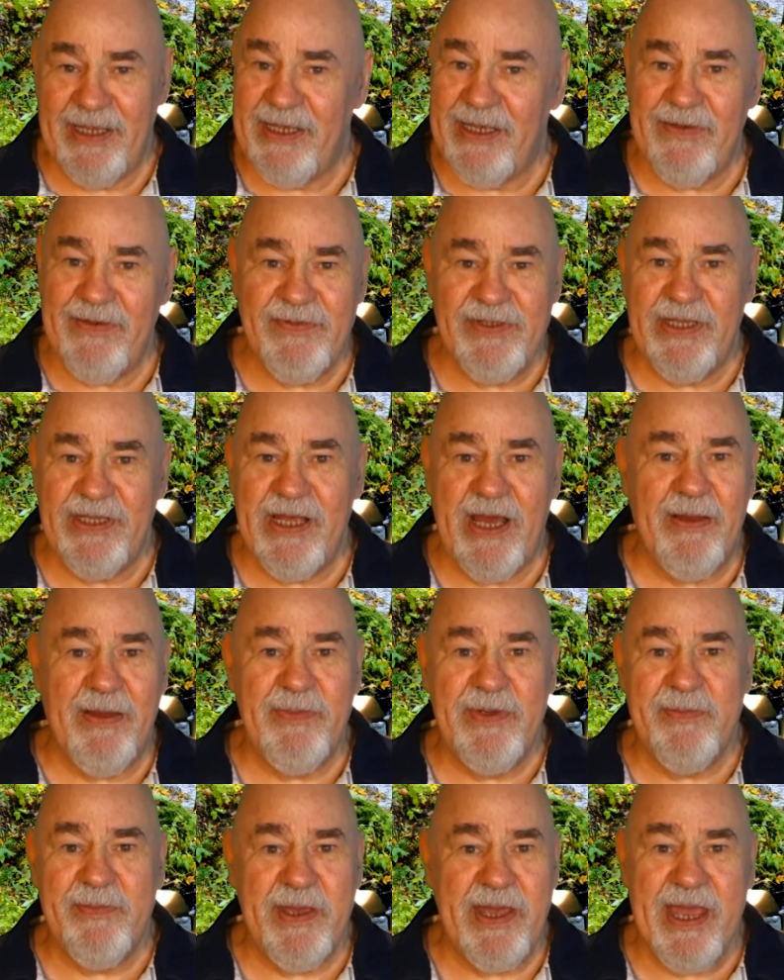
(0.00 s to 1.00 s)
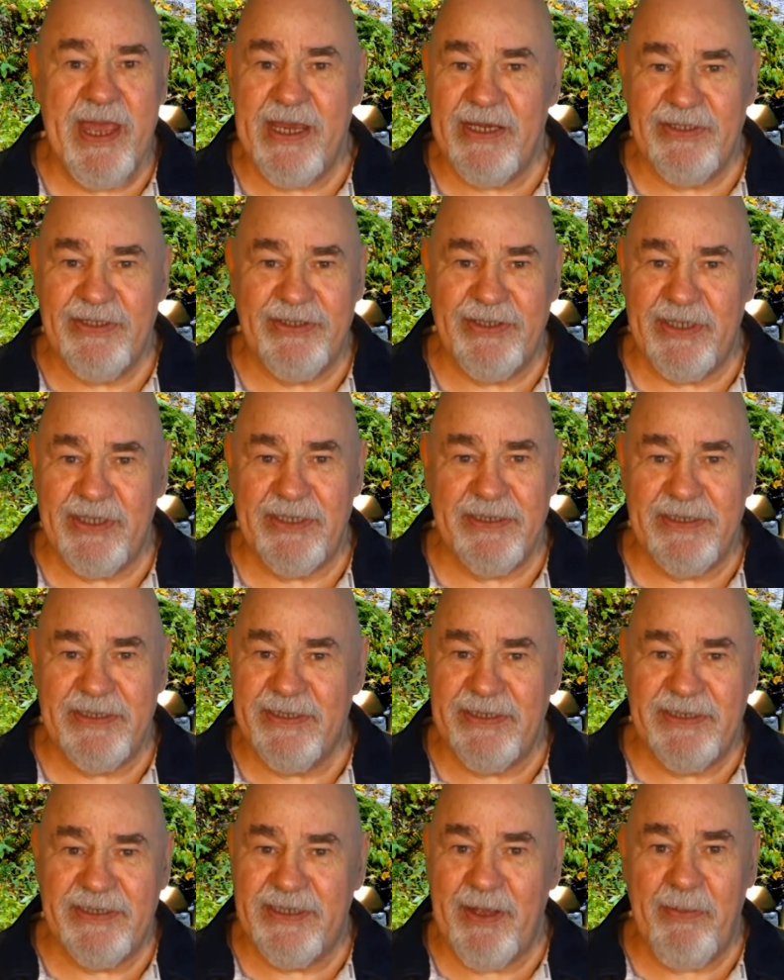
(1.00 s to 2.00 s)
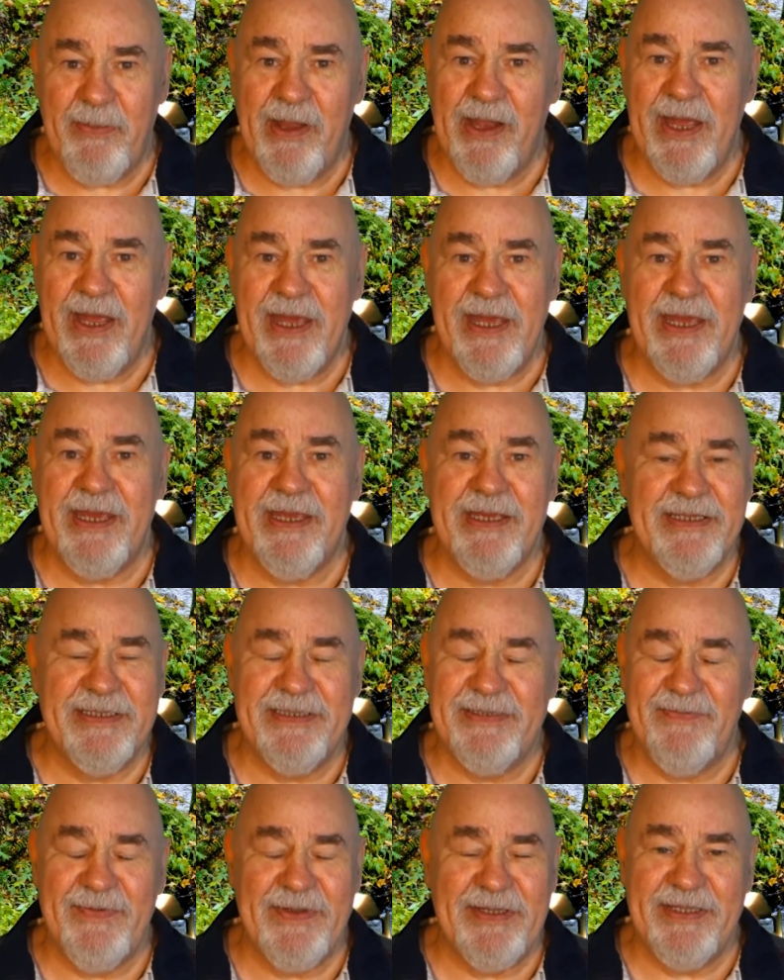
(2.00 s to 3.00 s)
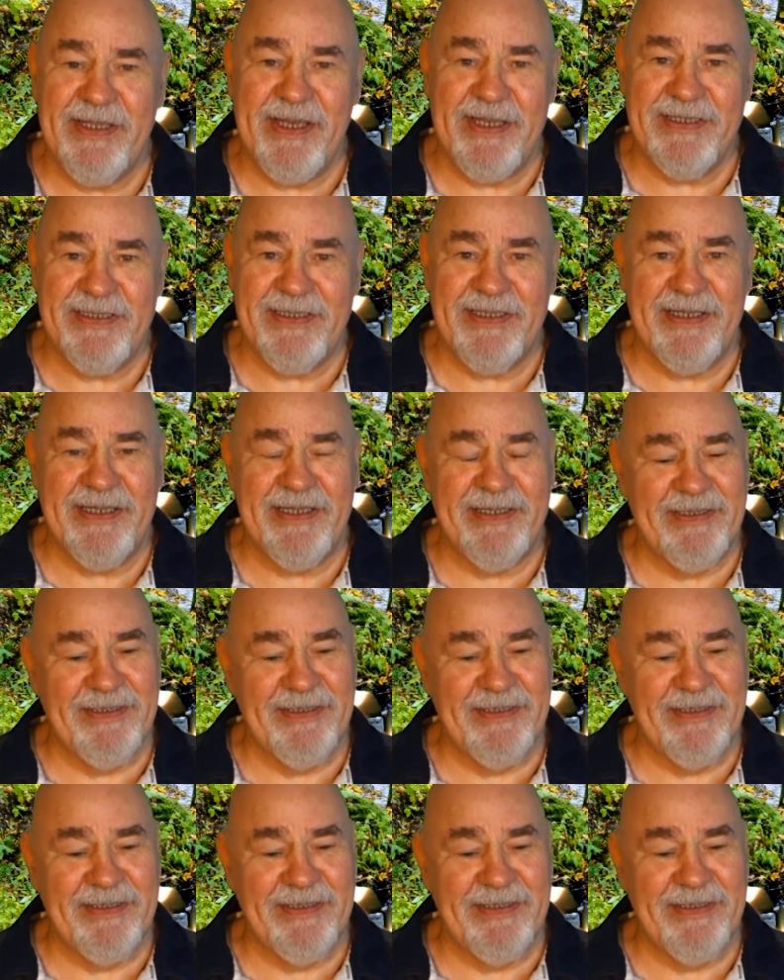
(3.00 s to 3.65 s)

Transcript: it gives you that wee bit extra stability. It's fantastic.